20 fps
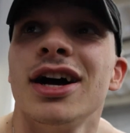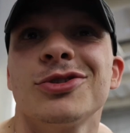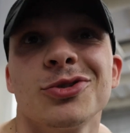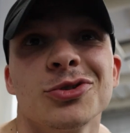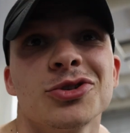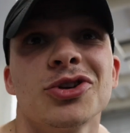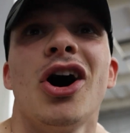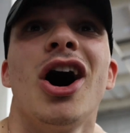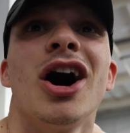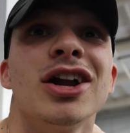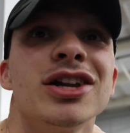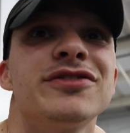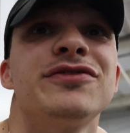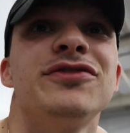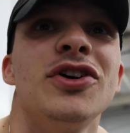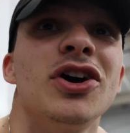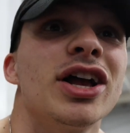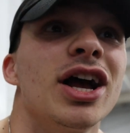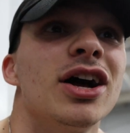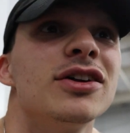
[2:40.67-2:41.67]
It's also hot as
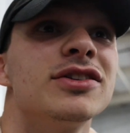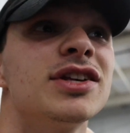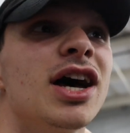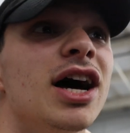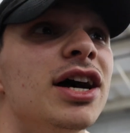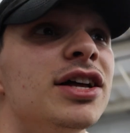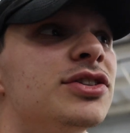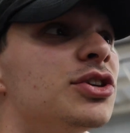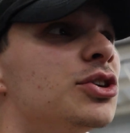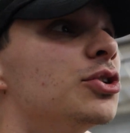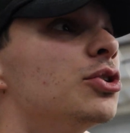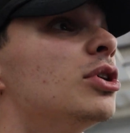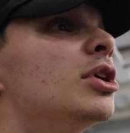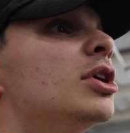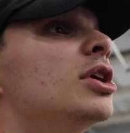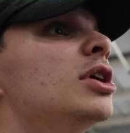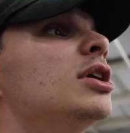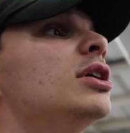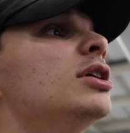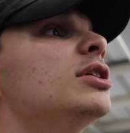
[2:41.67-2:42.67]
fuck outside too.
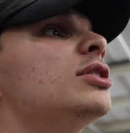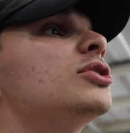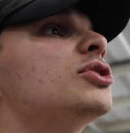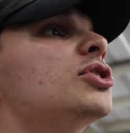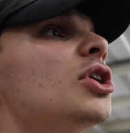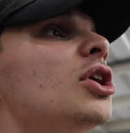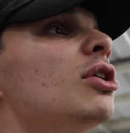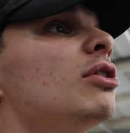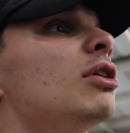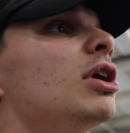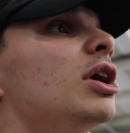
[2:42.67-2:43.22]
So